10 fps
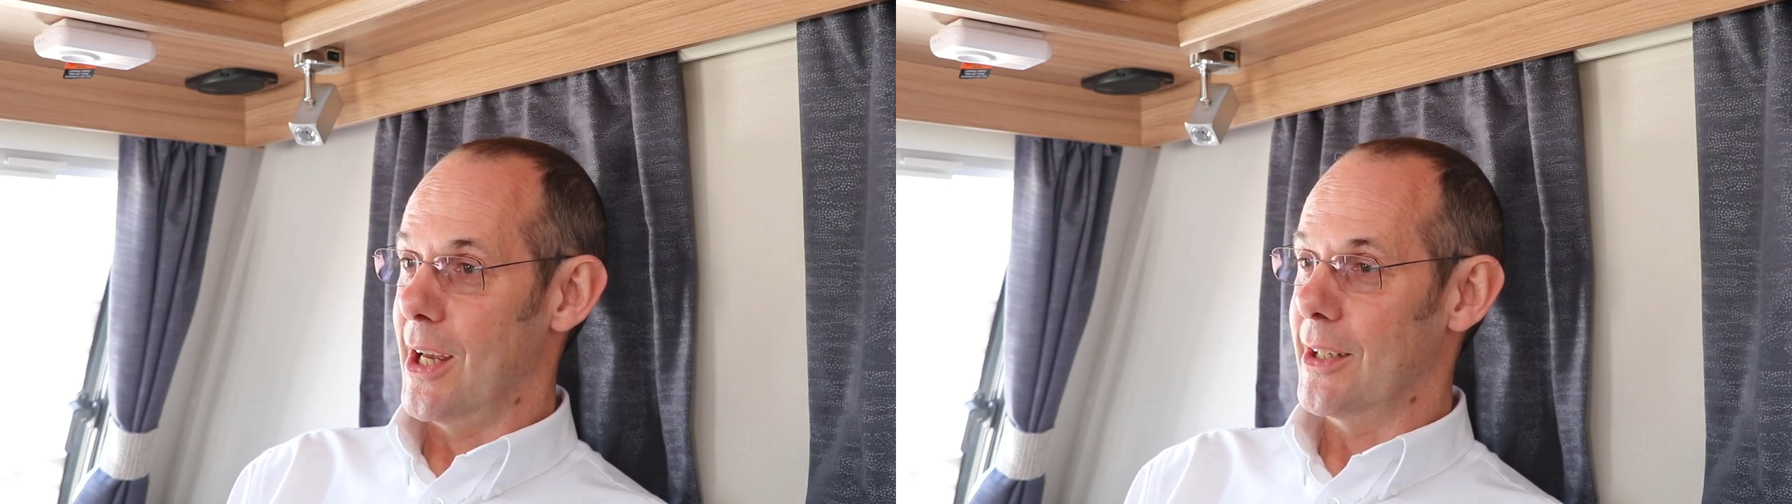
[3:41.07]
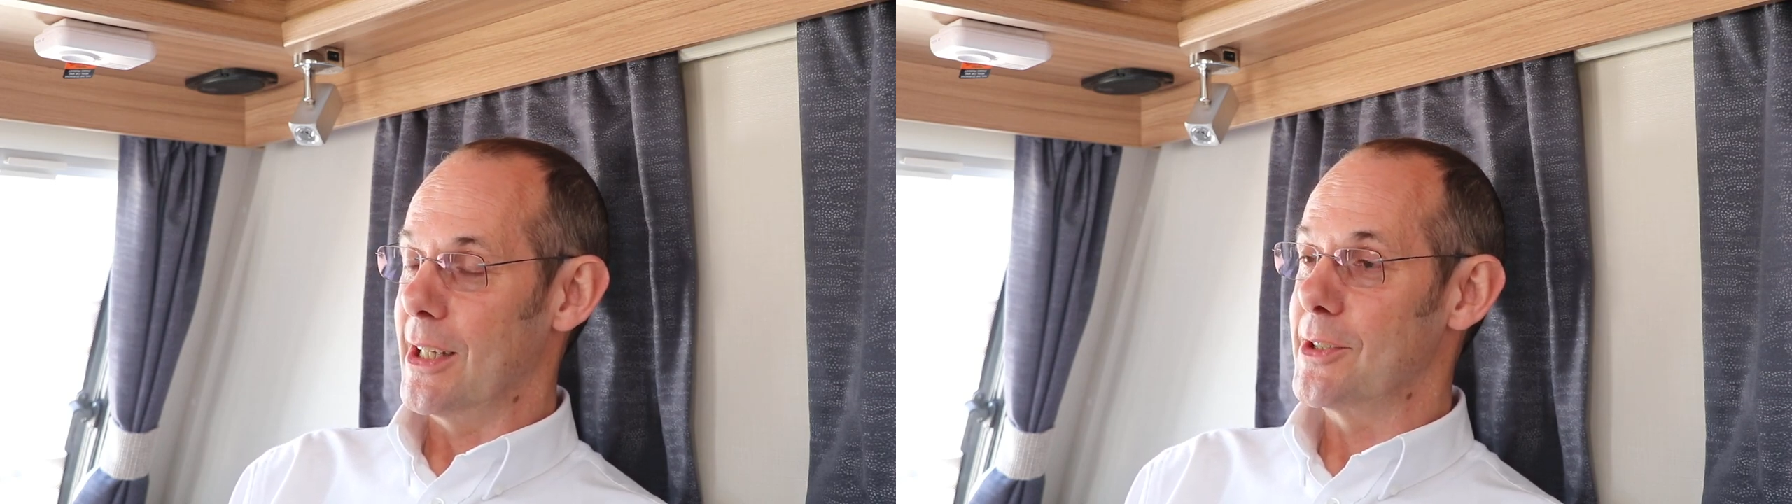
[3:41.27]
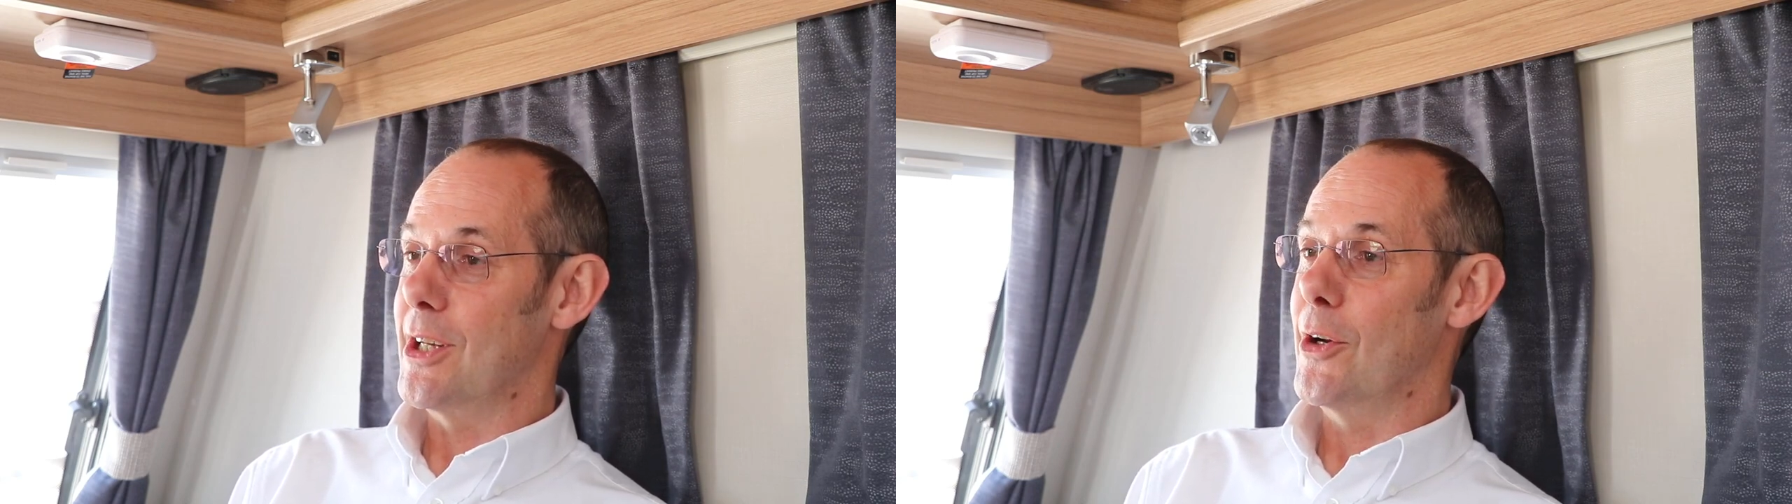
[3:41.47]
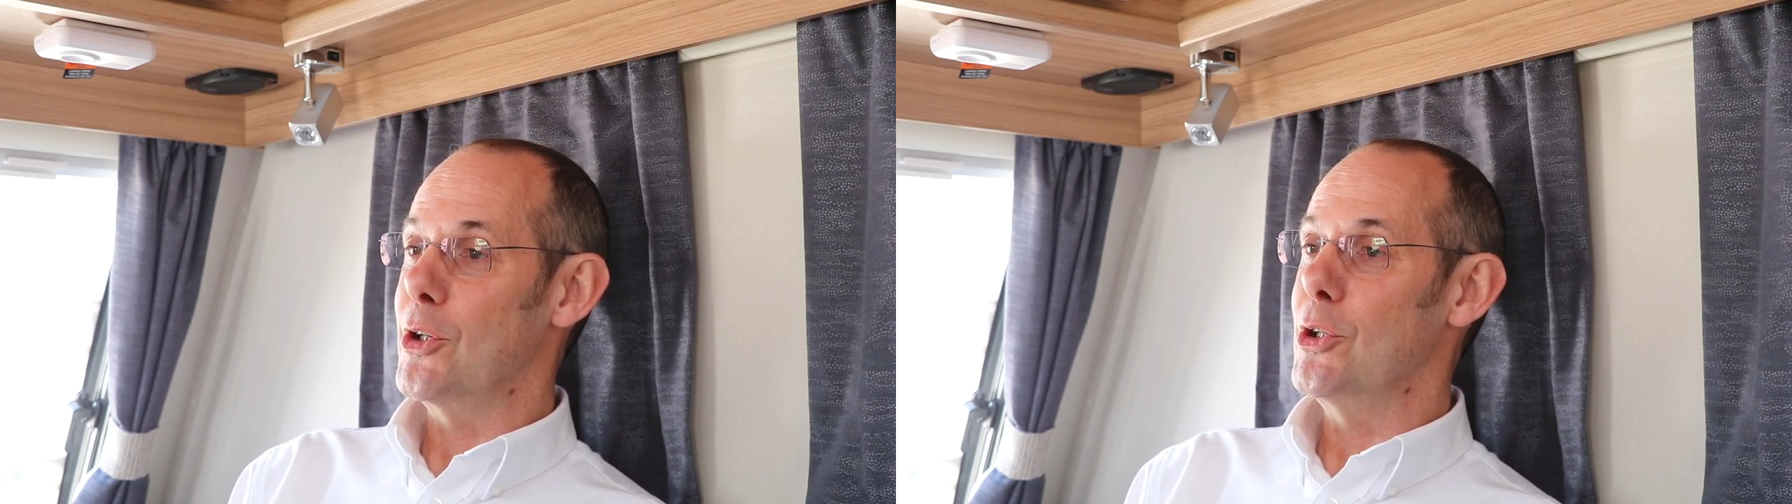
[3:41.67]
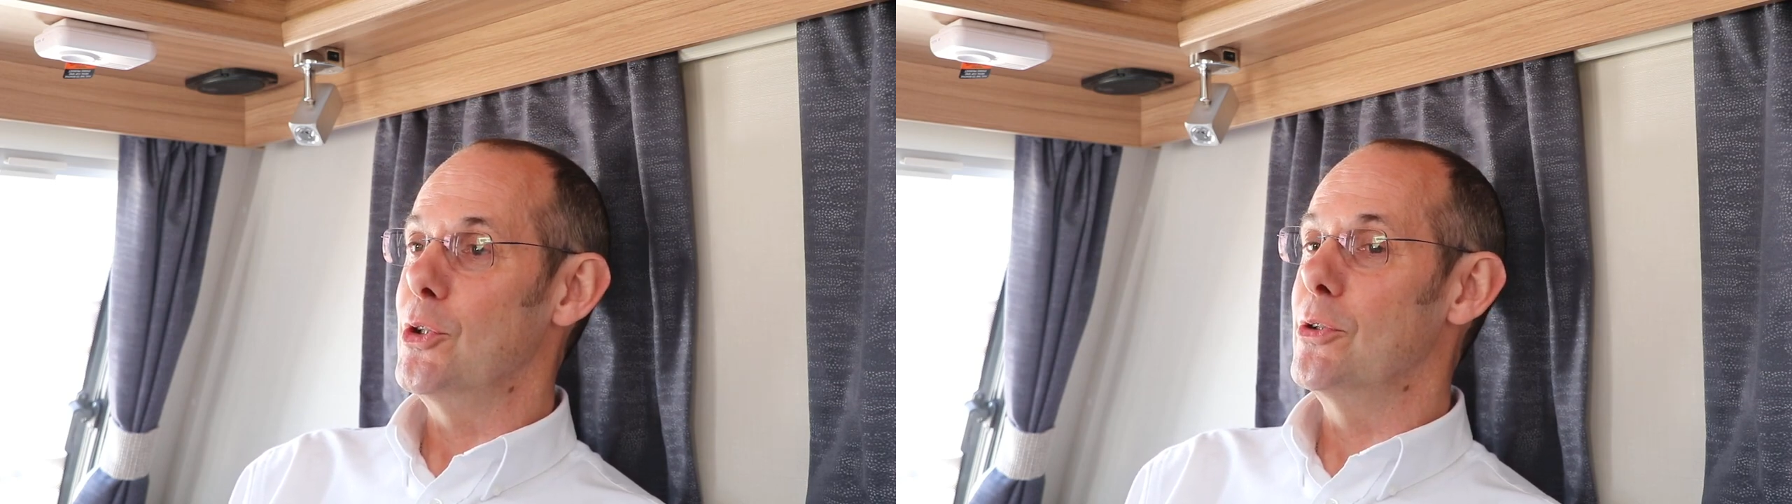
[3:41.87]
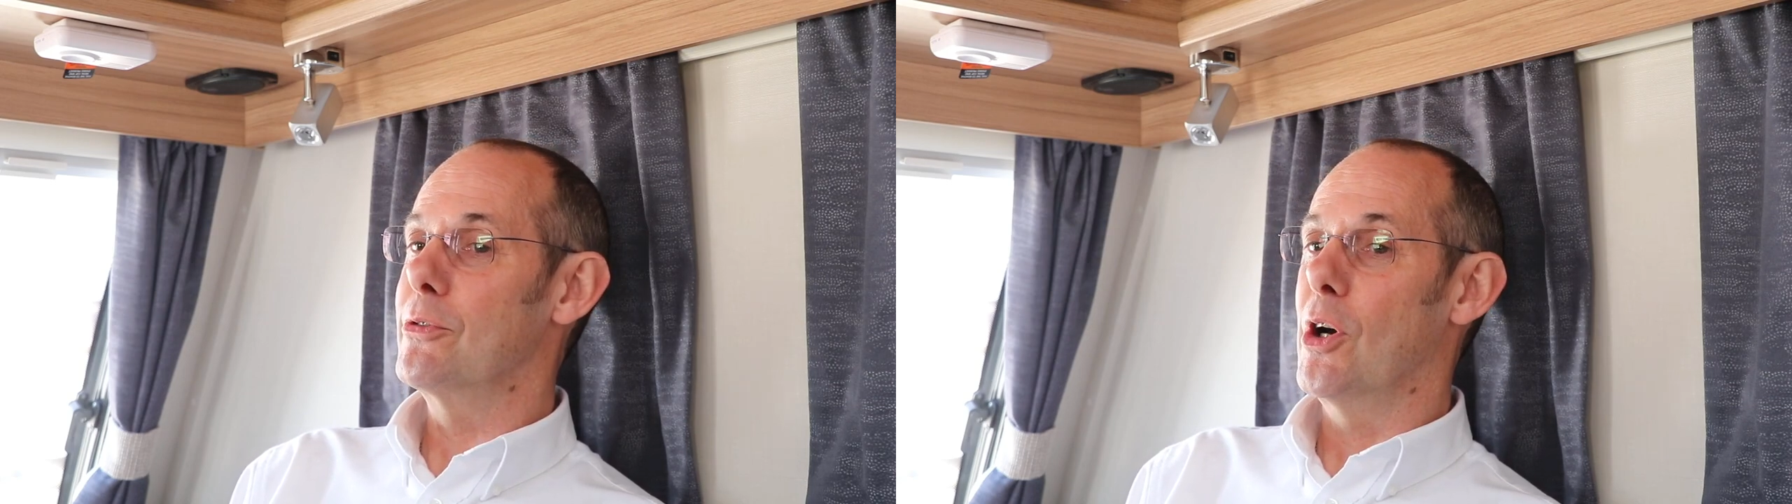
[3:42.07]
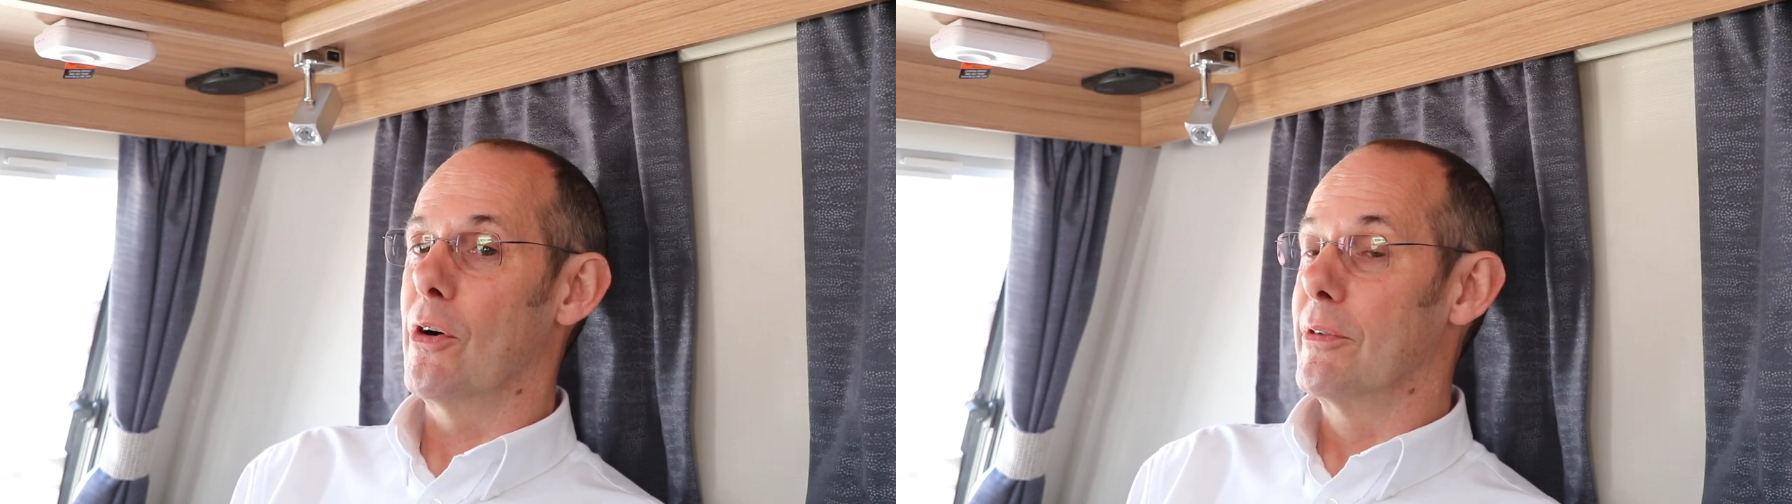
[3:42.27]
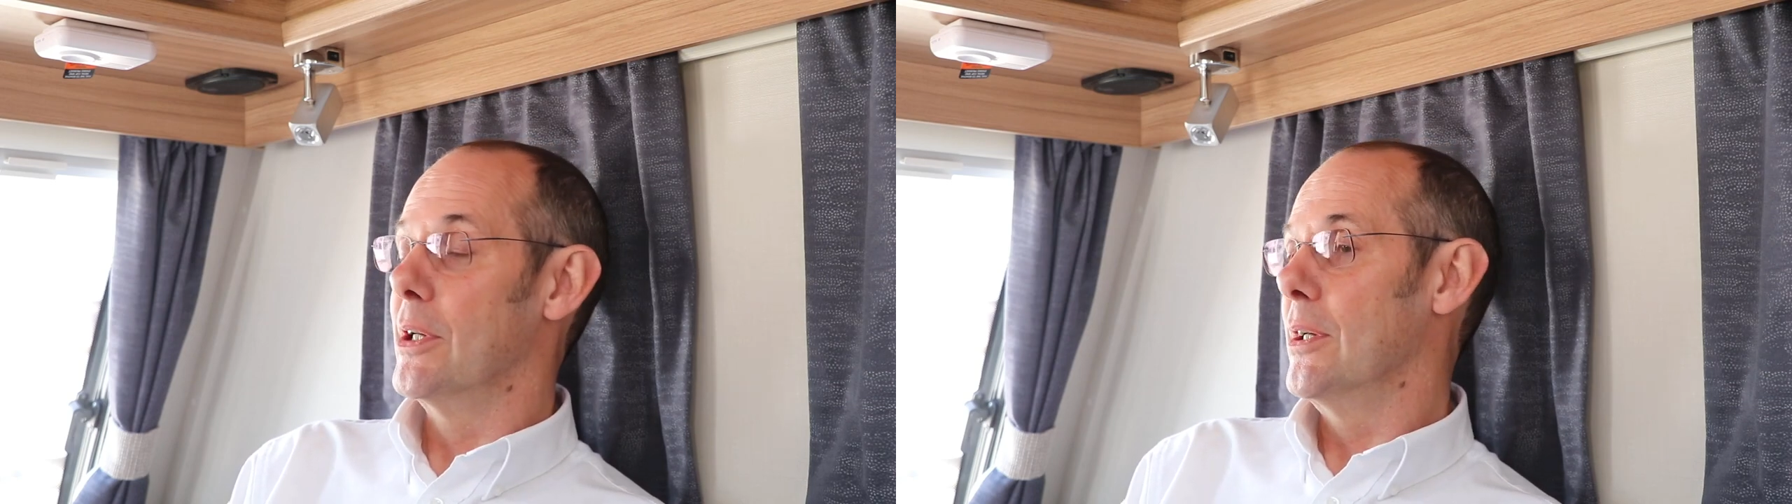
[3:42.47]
and then tell you you've got